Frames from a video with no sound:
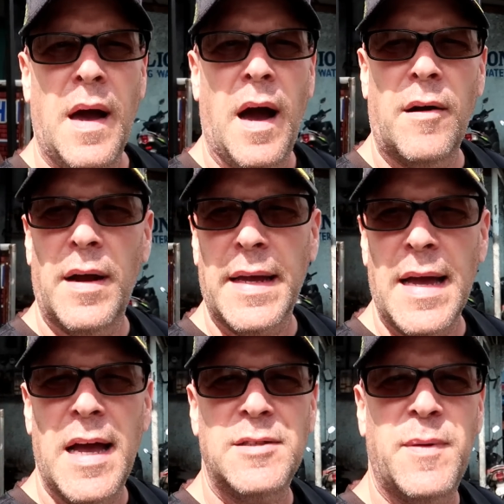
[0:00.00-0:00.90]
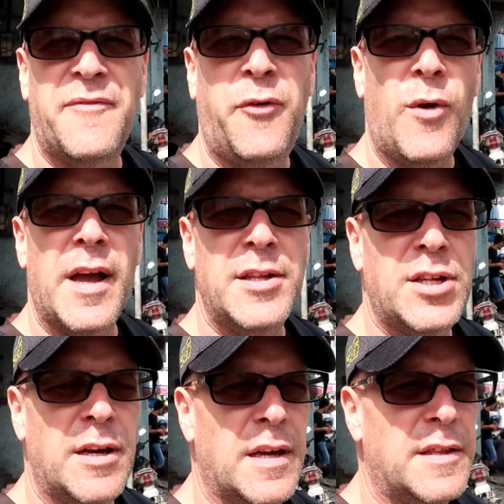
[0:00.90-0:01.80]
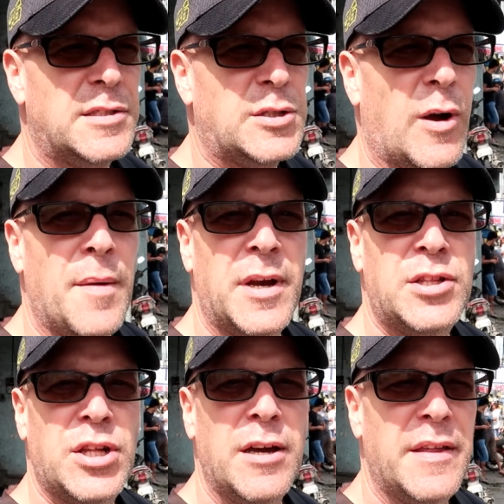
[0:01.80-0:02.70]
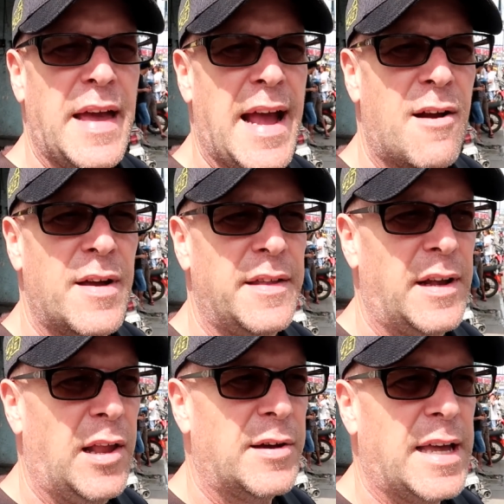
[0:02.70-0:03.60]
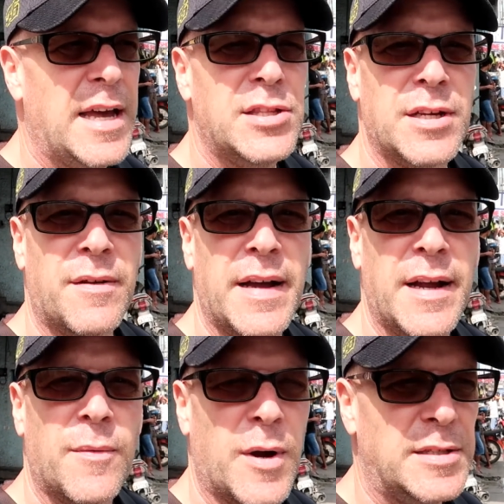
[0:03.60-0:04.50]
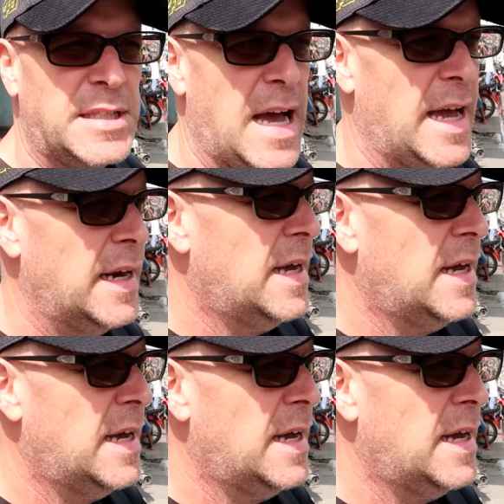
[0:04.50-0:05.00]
All right, guys, before I show you the store, I'm gonna show you the area and the location right here where it's at.